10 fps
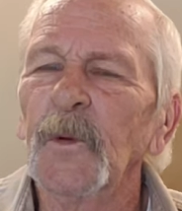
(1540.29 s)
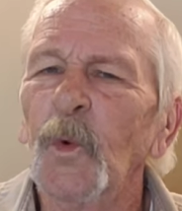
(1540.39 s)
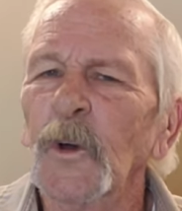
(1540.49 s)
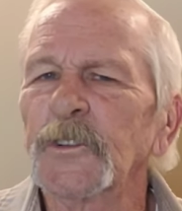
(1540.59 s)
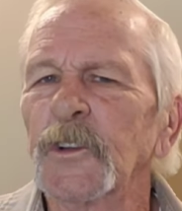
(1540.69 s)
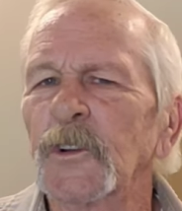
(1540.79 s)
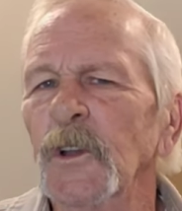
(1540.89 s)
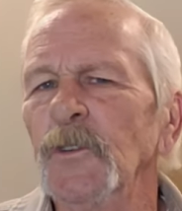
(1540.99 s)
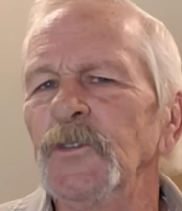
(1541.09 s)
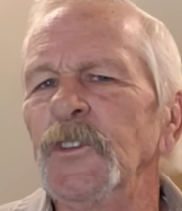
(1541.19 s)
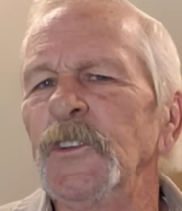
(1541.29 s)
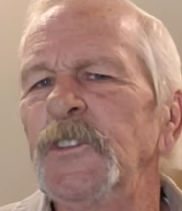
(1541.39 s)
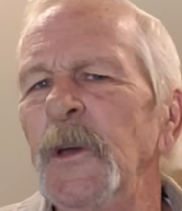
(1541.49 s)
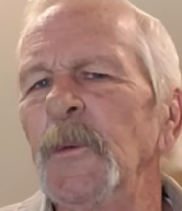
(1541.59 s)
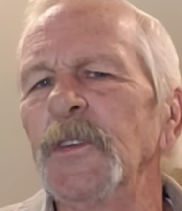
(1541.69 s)
one concludes that
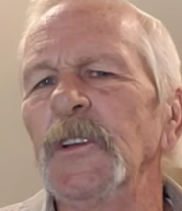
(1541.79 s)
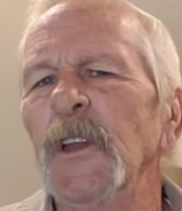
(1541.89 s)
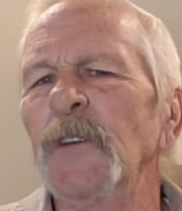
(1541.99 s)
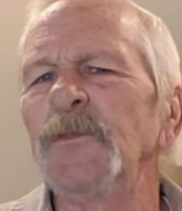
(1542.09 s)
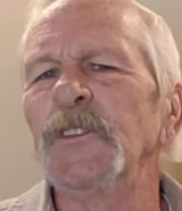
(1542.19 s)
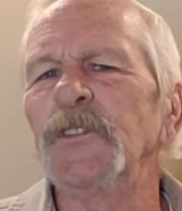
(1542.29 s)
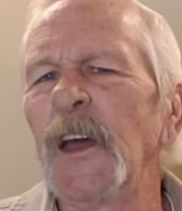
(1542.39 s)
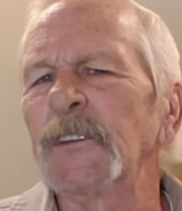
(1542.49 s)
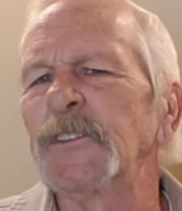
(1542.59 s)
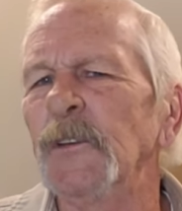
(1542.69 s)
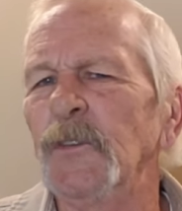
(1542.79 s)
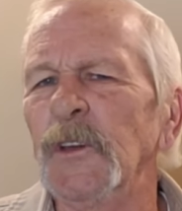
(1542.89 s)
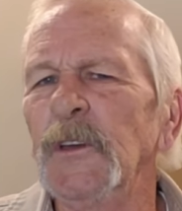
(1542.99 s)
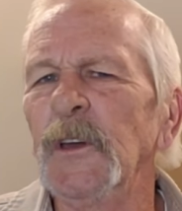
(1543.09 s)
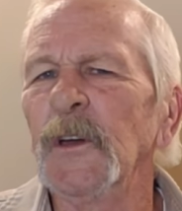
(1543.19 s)
Timothy left his
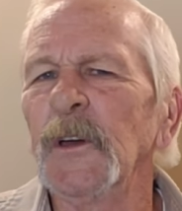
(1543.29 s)
activity